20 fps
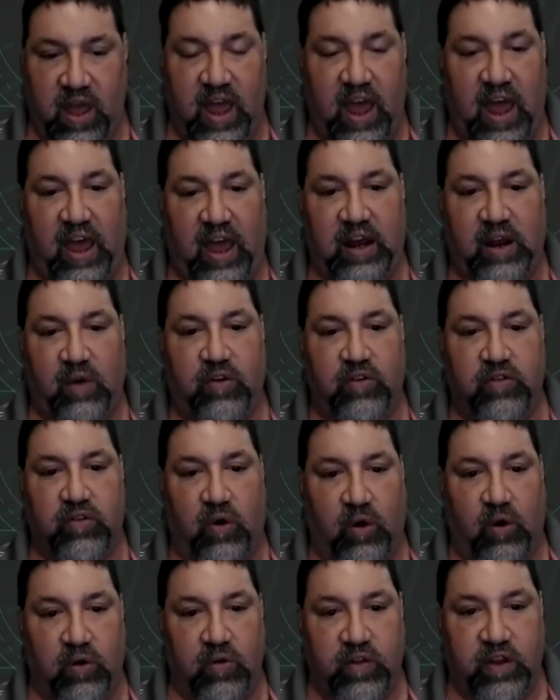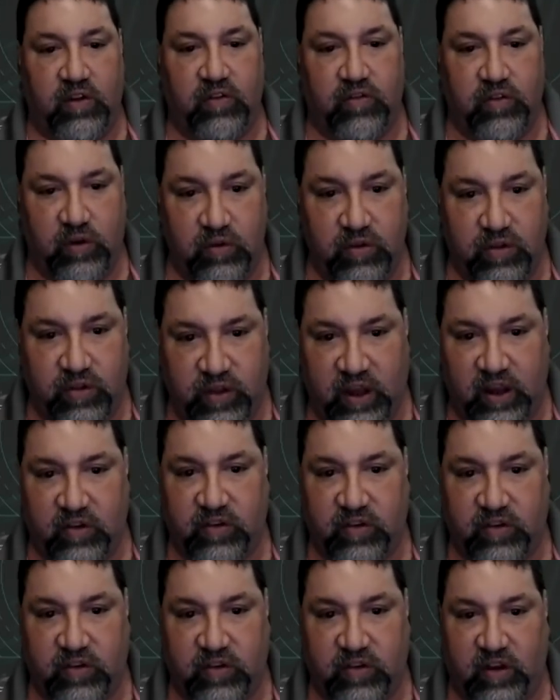And there was only two things
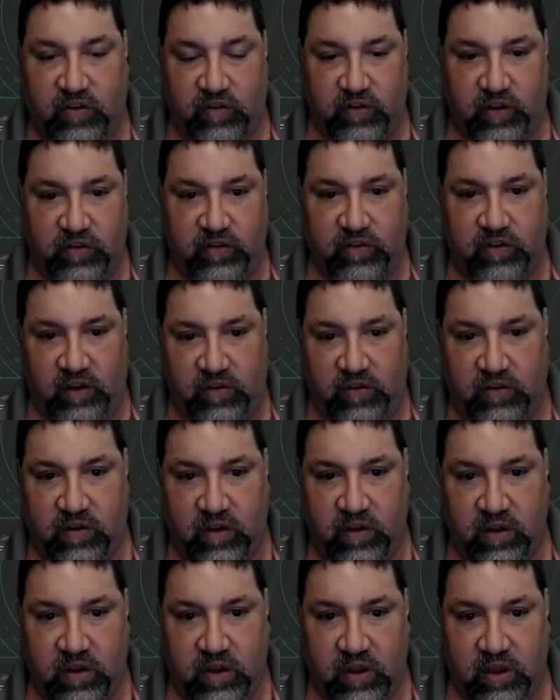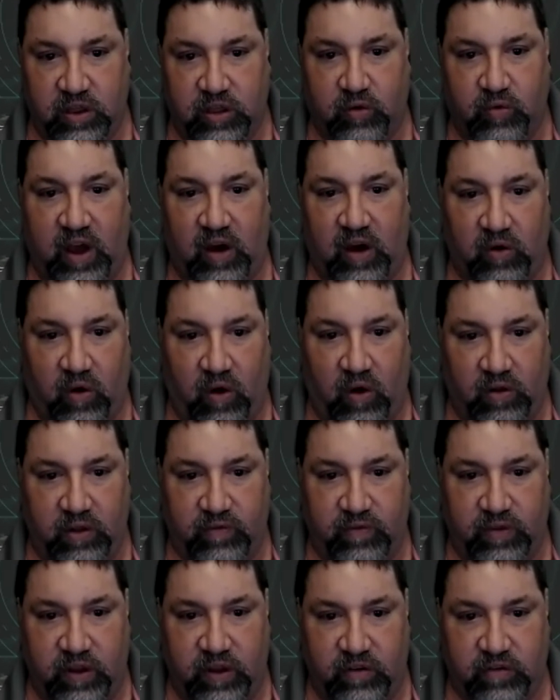consistent throughout all of
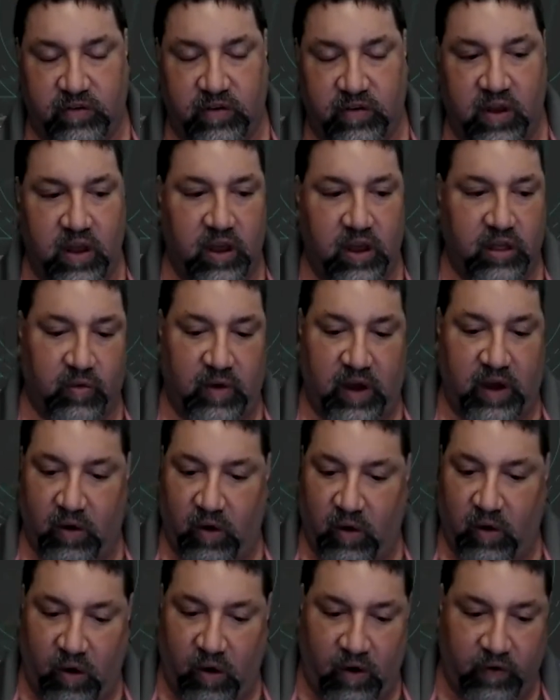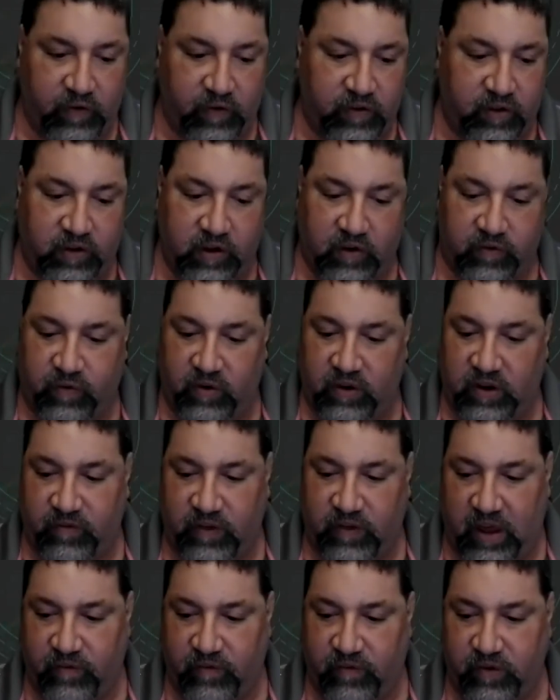this, throughout all of the different
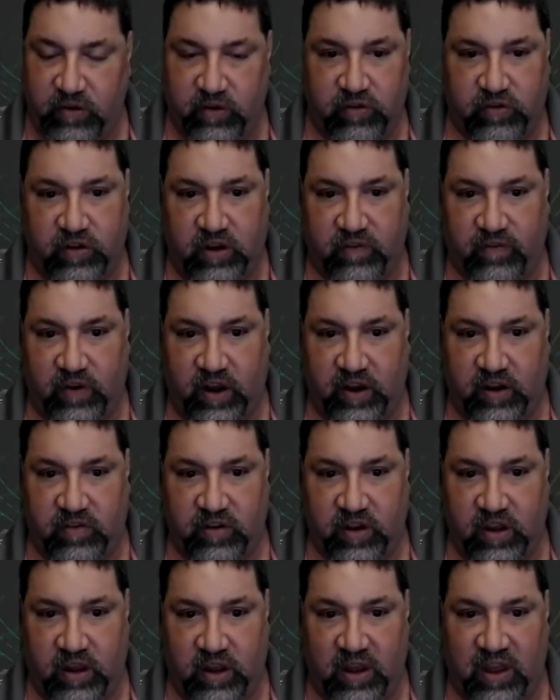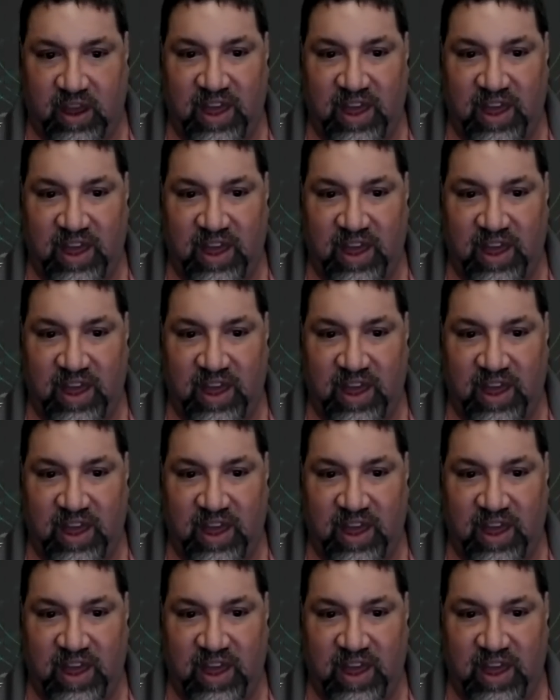evolution of IT,